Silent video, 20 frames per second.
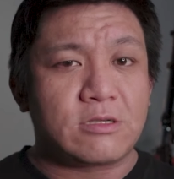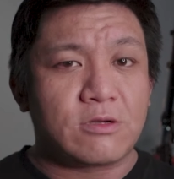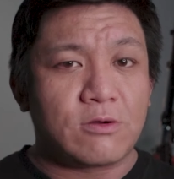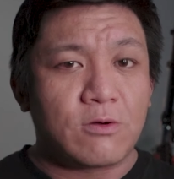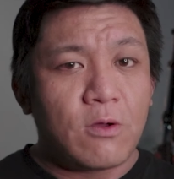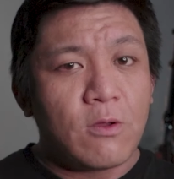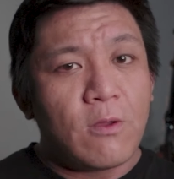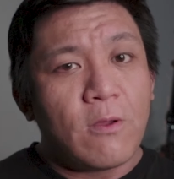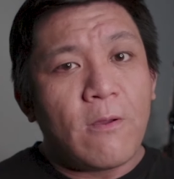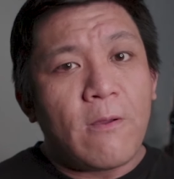
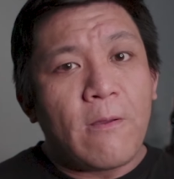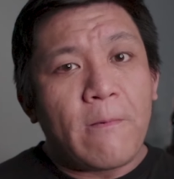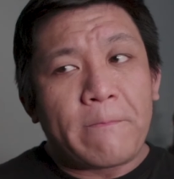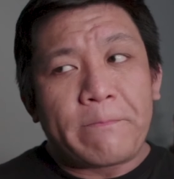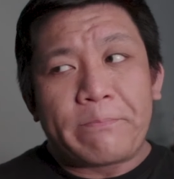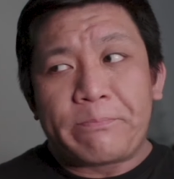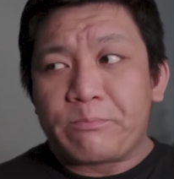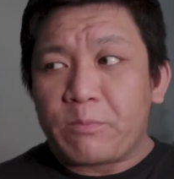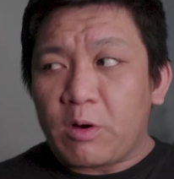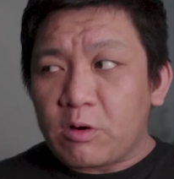So
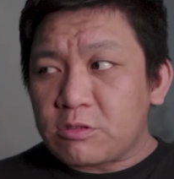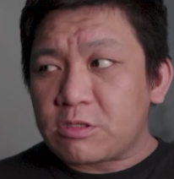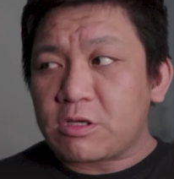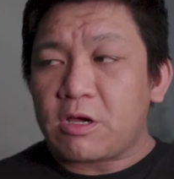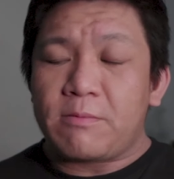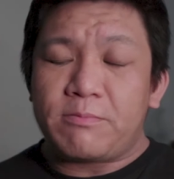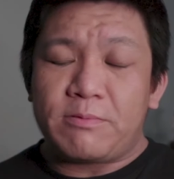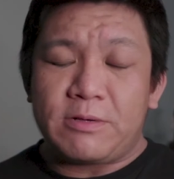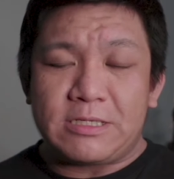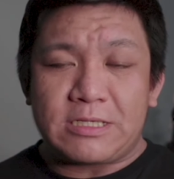most
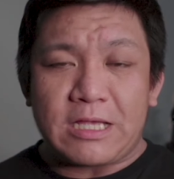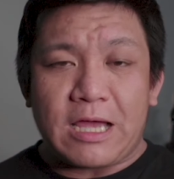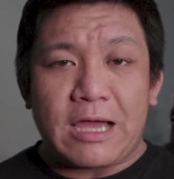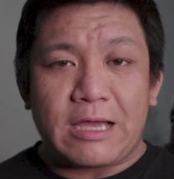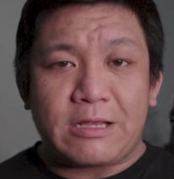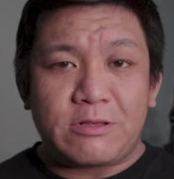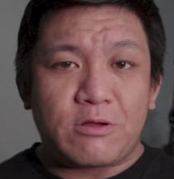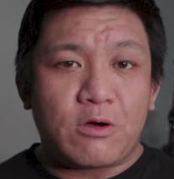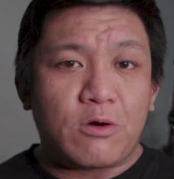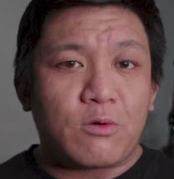companies
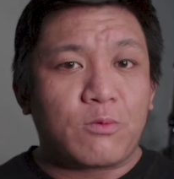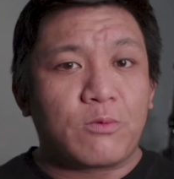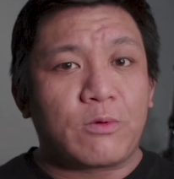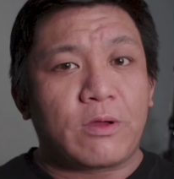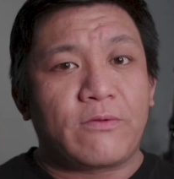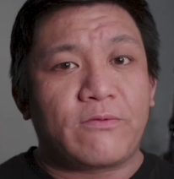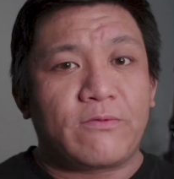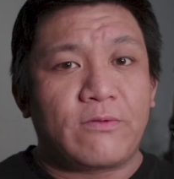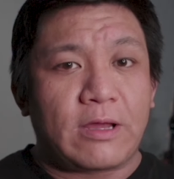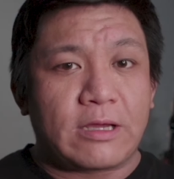I know
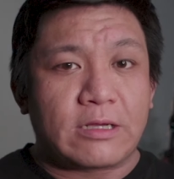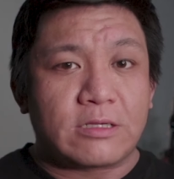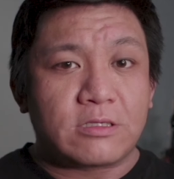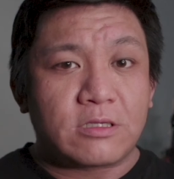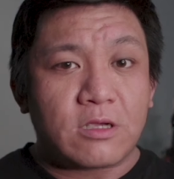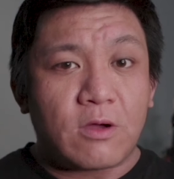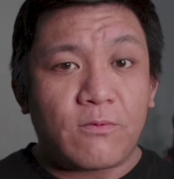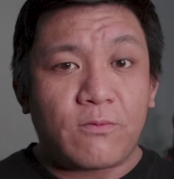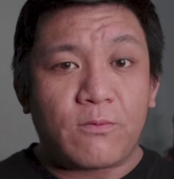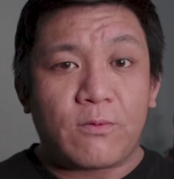with like
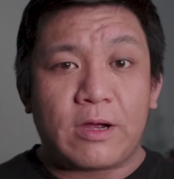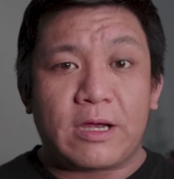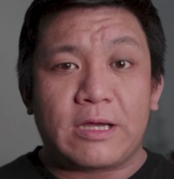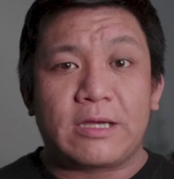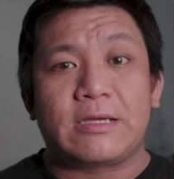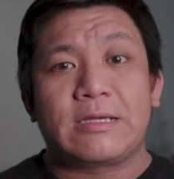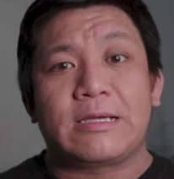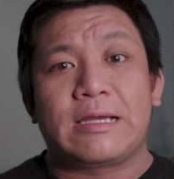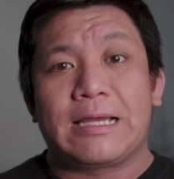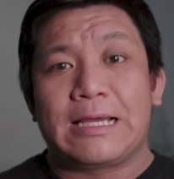
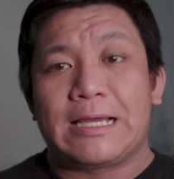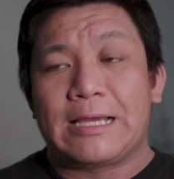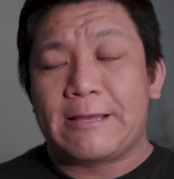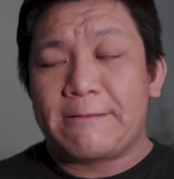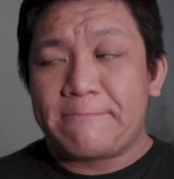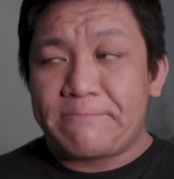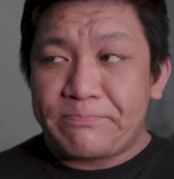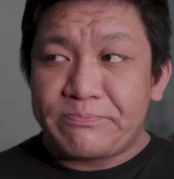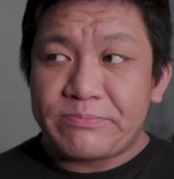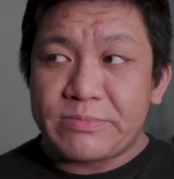software,
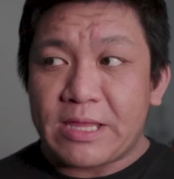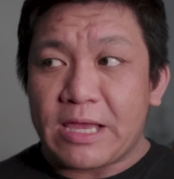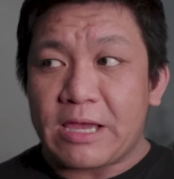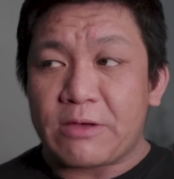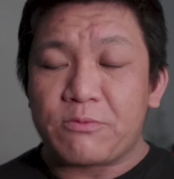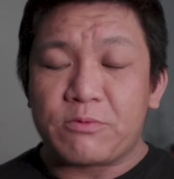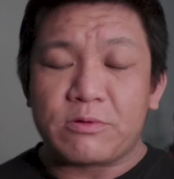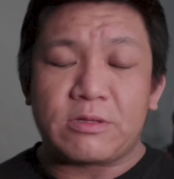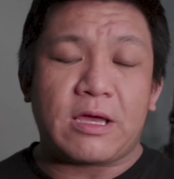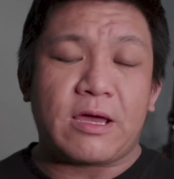um,
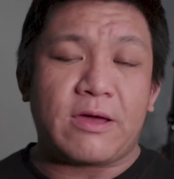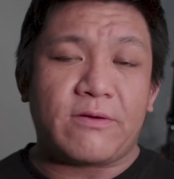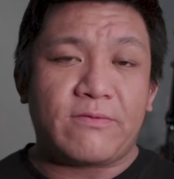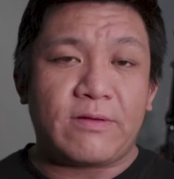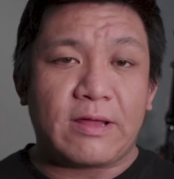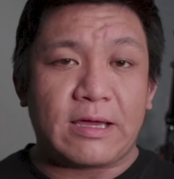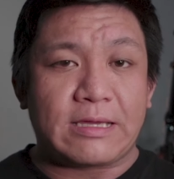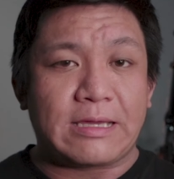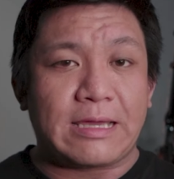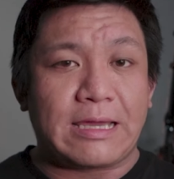they would have
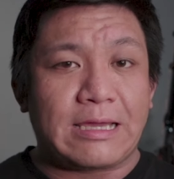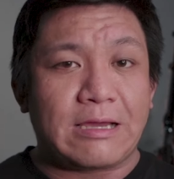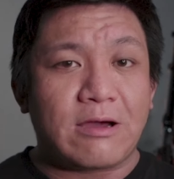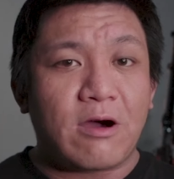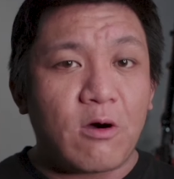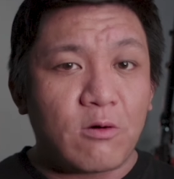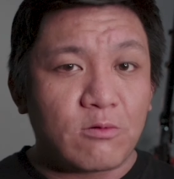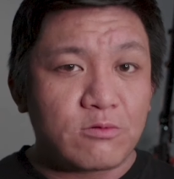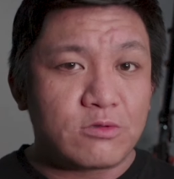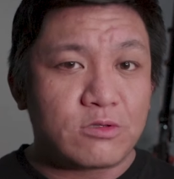like a
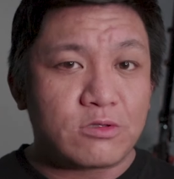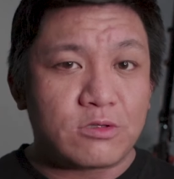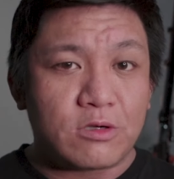own